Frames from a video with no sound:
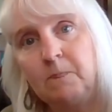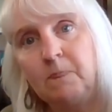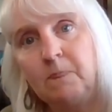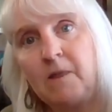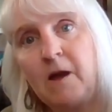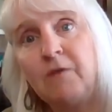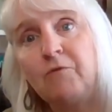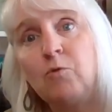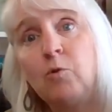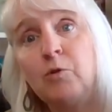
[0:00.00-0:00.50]

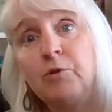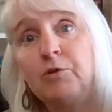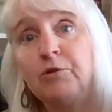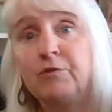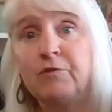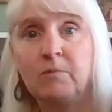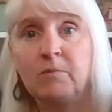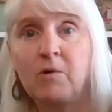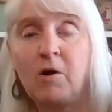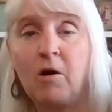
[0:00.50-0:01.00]
I've ordered
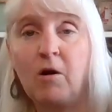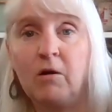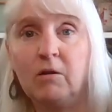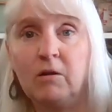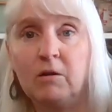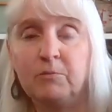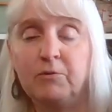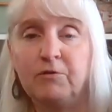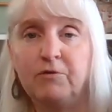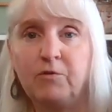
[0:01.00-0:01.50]
from
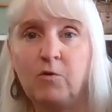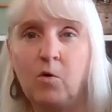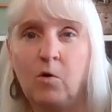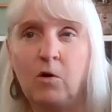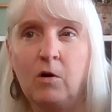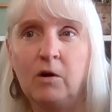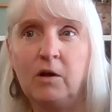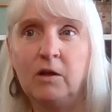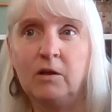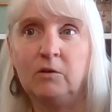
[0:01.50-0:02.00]
Carla
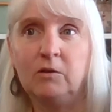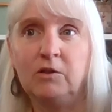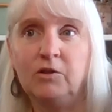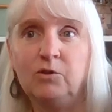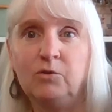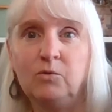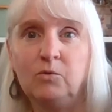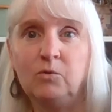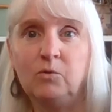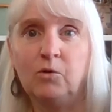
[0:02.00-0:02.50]
before, and
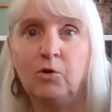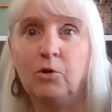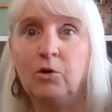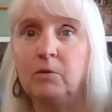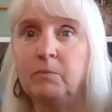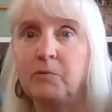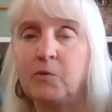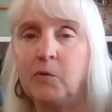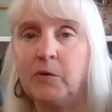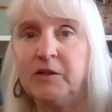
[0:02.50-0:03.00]
you
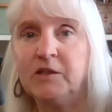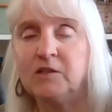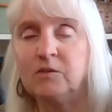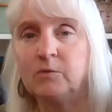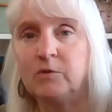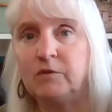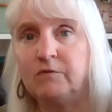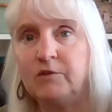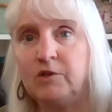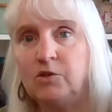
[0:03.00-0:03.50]
earn points
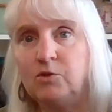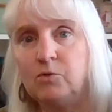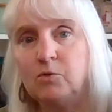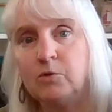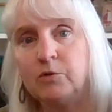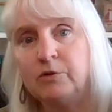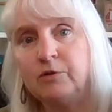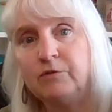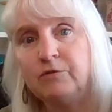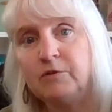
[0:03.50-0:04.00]
whenever you
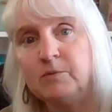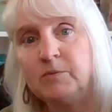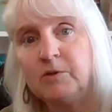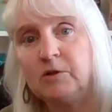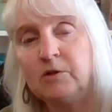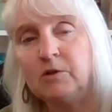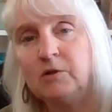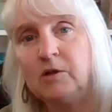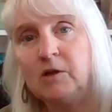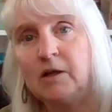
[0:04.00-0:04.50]
order from
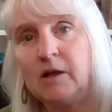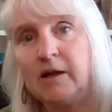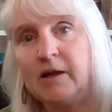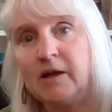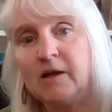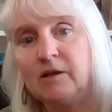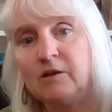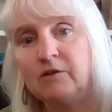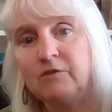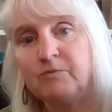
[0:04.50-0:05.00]
her, and I
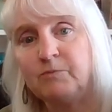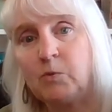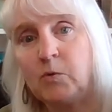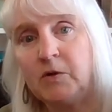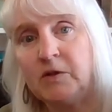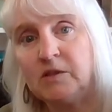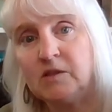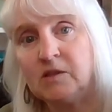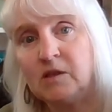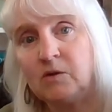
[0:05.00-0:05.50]
had enough
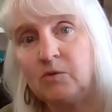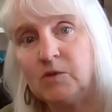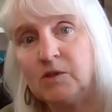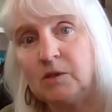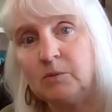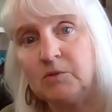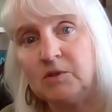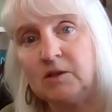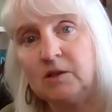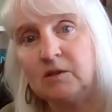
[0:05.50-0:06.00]
points that I was
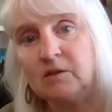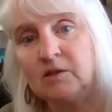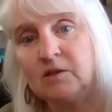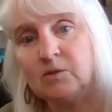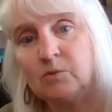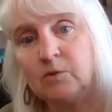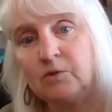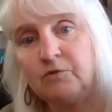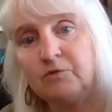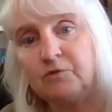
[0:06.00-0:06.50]
able to get
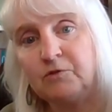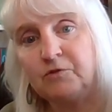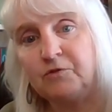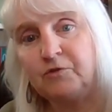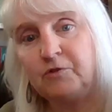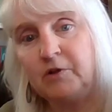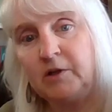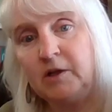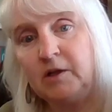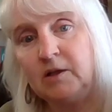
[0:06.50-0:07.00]
this one for
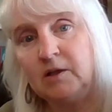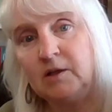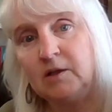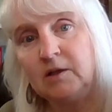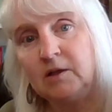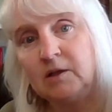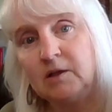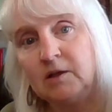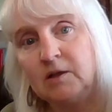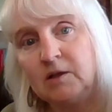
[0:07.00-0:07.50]
free.
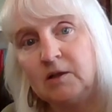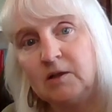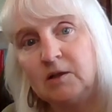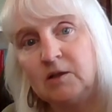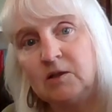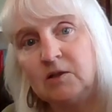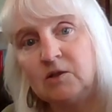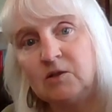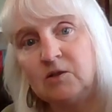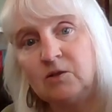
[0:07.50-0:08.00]

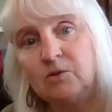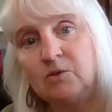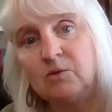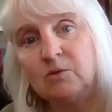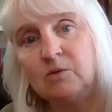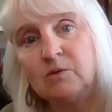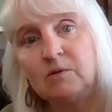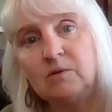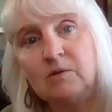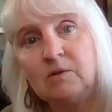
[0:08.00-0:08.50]
So
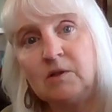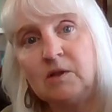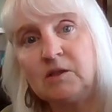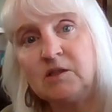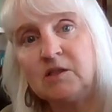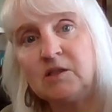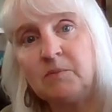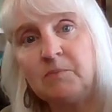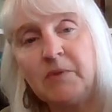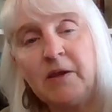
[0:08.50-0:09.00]

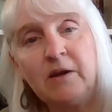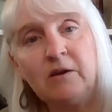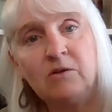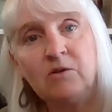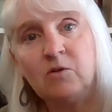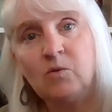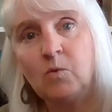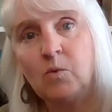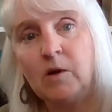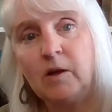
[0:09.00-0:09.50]
I don't
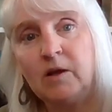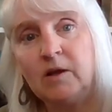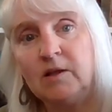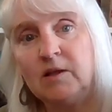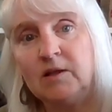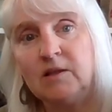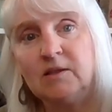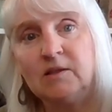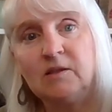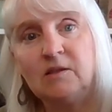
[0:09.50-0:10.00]
know what it
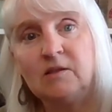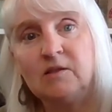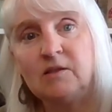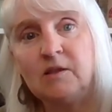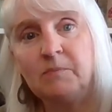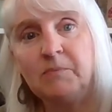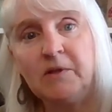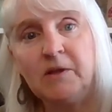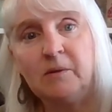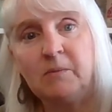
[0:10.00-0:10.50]
is. There's
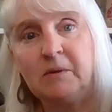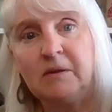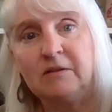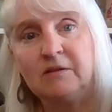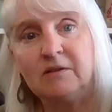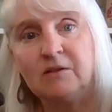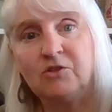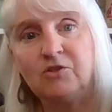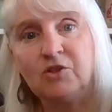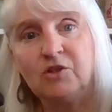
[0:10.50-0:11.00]
something about
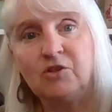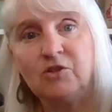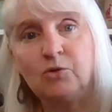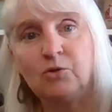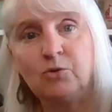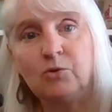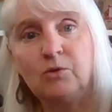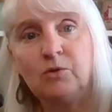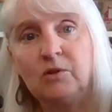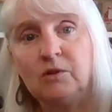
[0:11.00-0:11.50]
this just
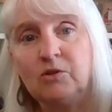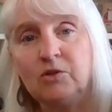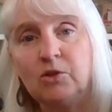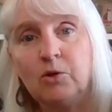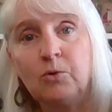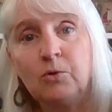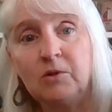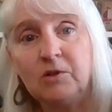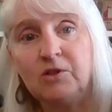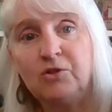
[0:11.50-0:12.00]

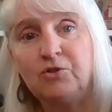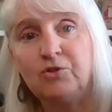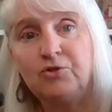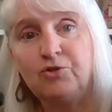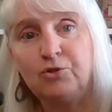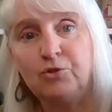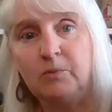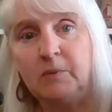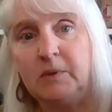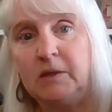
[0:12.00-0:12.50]
totally
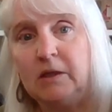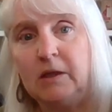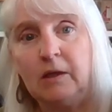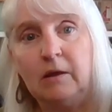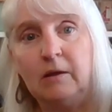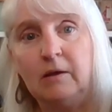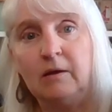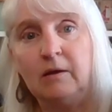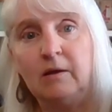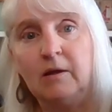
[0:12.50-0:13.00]
drew me
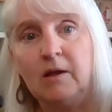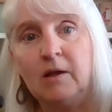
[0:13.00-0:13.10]
in.